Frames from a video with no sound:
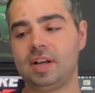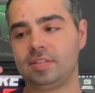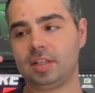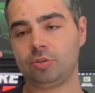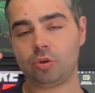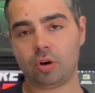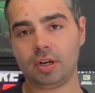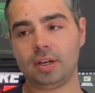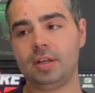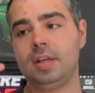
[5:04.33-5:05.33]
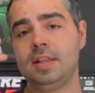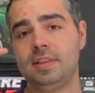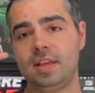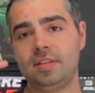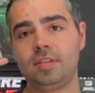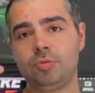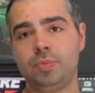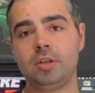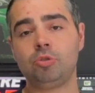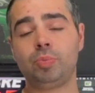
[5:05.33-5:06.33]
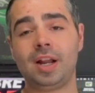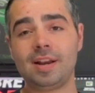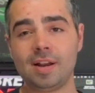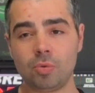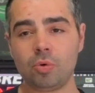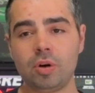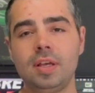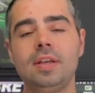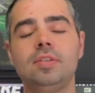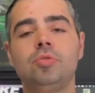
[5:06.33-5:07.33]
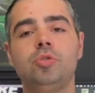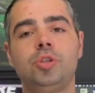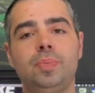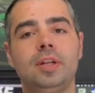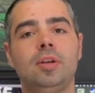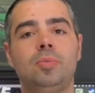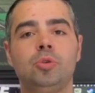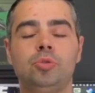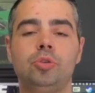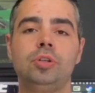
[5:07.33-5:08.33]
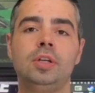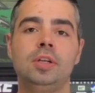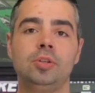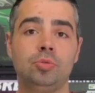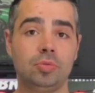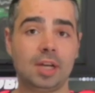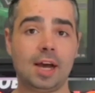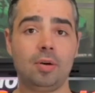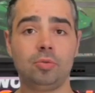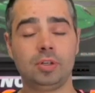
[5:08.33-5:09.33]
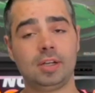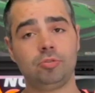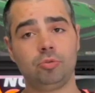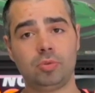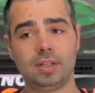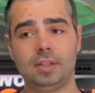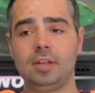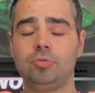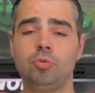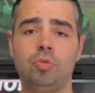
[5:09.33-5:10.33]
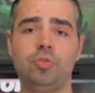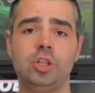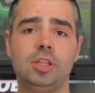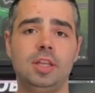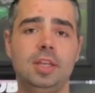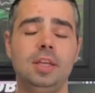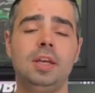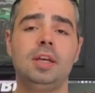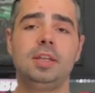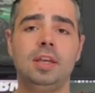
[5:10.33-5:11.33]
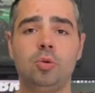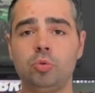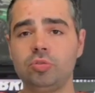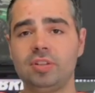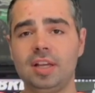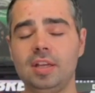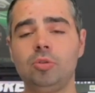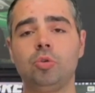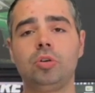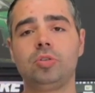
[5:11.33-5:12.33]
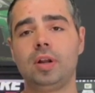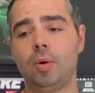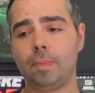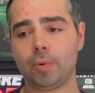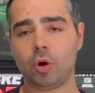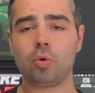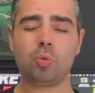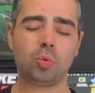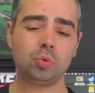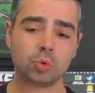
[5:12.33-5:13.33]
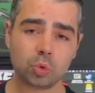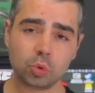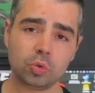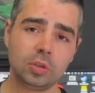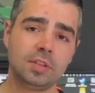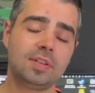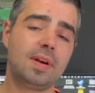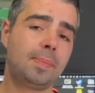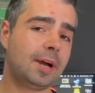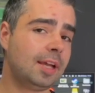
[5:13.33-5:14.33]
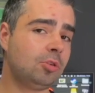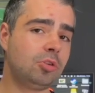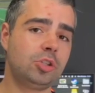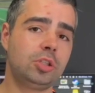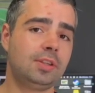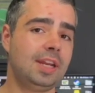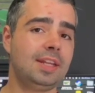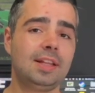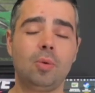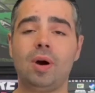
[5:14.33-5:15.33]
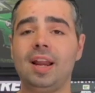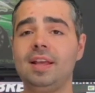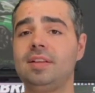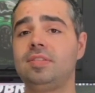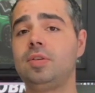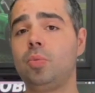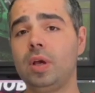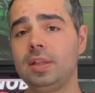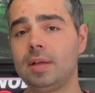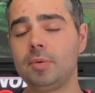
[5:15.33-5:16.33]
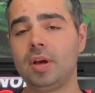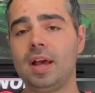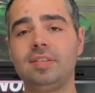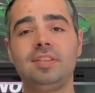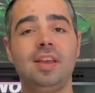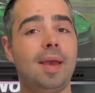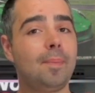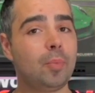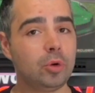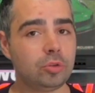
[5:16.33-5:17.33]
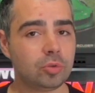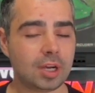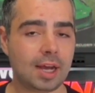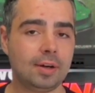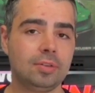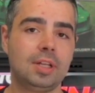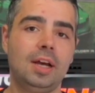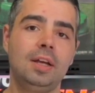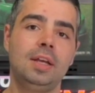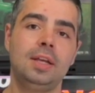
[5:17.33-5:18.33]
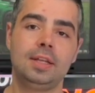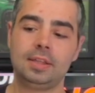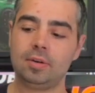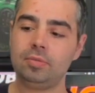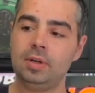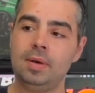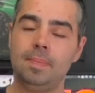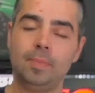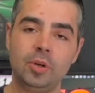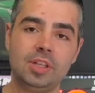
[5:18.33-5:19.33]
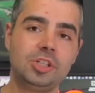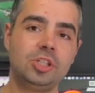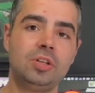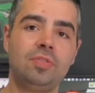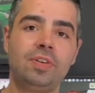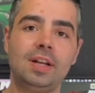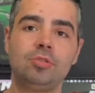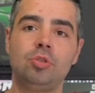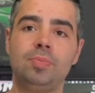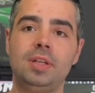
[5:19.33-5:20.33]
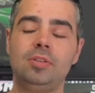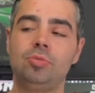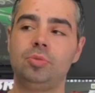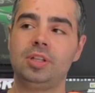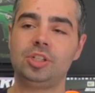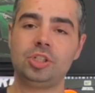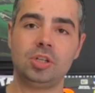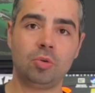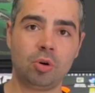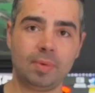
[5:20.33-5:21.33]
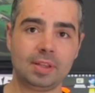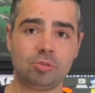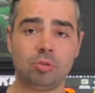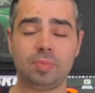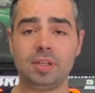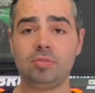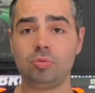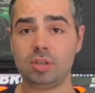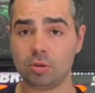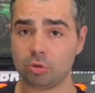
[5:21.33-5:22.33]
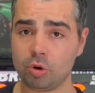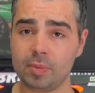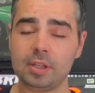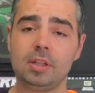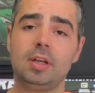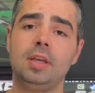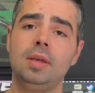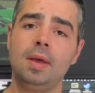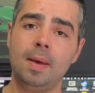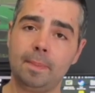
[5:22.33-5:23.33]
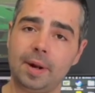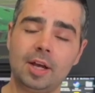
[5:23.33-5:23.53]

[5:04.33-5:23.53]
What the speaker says: to avoid risking a loss of the car engine. In the case of a 1 to 3 liter Golf GTI, which costs roughly the block with everything, you'll pay around 30, 40, 50,000 reais, which is very expensive. Okay, so many people don't talk about it, many people don't comment about it, and I'm commenting here to help you, alright?